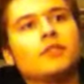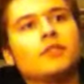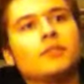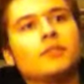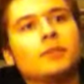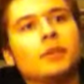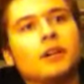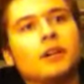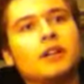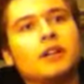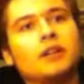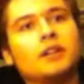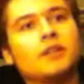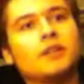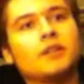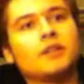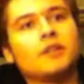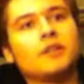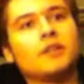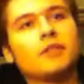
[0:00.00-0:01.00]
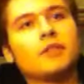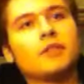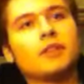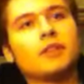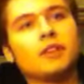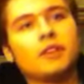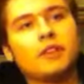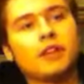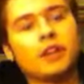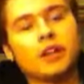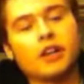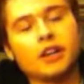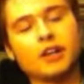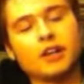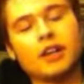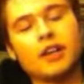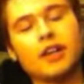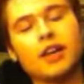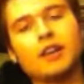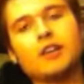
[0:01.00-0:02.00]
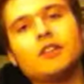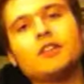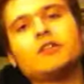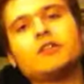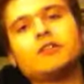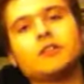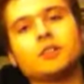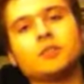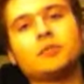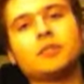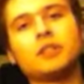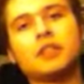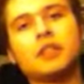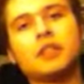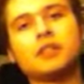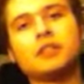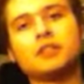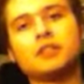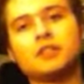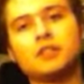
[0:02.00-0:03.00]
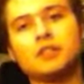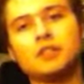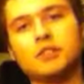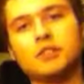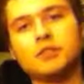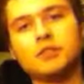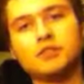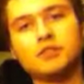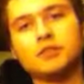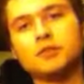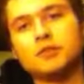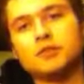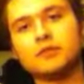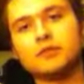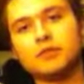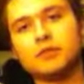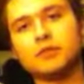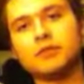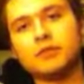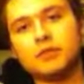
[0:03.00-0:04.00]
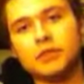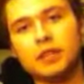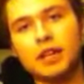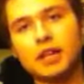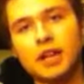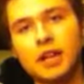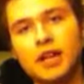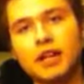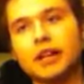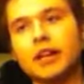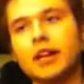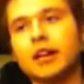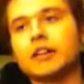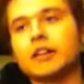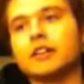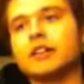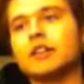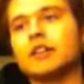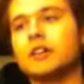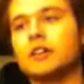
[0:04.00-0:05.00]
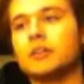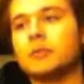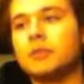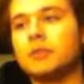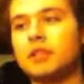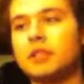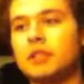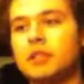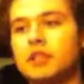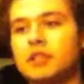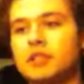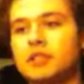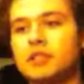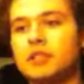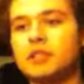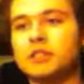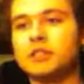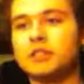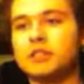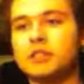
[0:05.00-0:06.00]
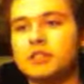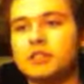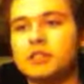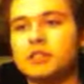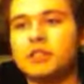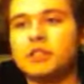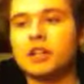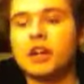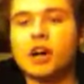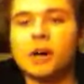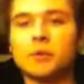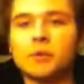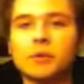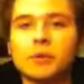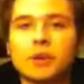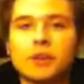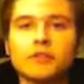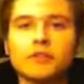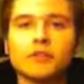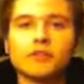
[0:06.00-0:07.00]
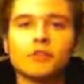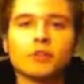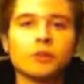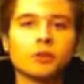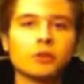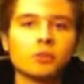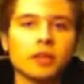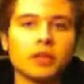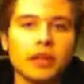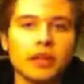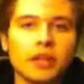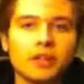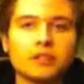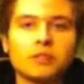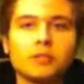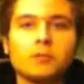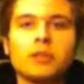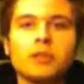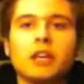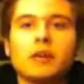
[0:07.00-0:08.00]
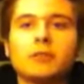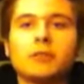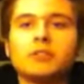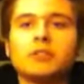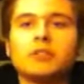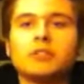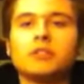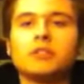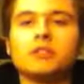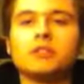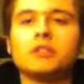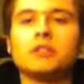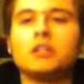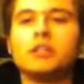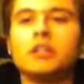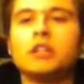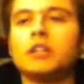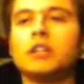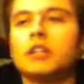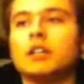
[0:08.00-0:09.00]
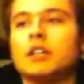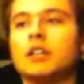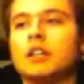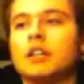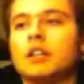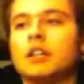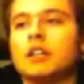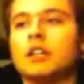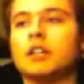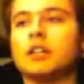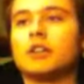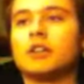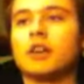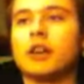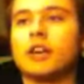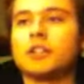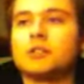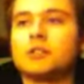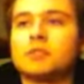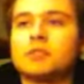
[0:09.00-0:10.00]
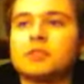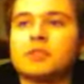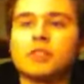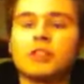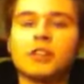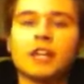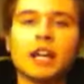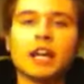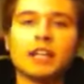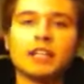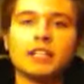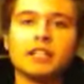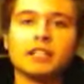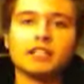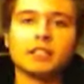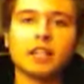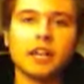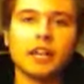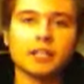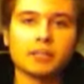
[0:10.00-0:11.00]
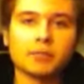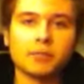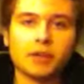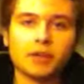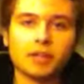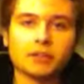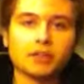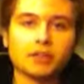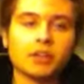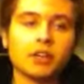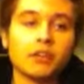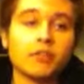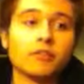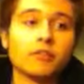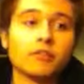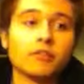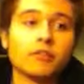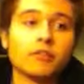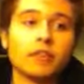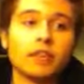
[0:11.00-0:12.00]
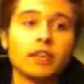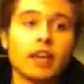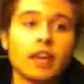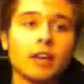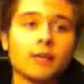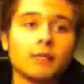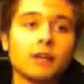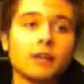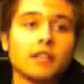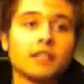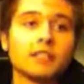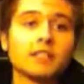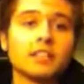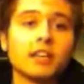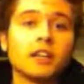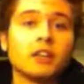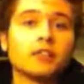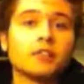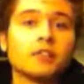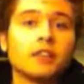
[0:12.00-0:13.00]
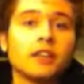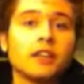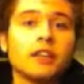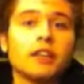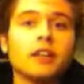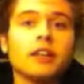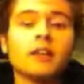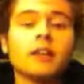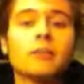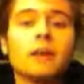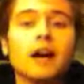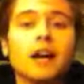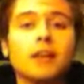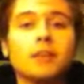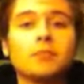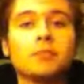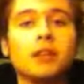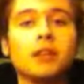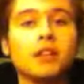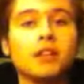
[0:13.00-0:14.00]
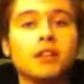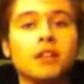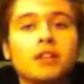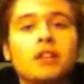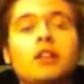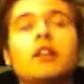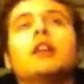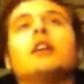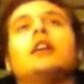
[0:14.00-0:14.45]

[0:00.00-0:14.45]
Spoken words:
but they're not gonna hate you just because you net deck, because it's a common way for newer players to be able to grasp certain ideas and aspects of the game in itself. And in my opinion,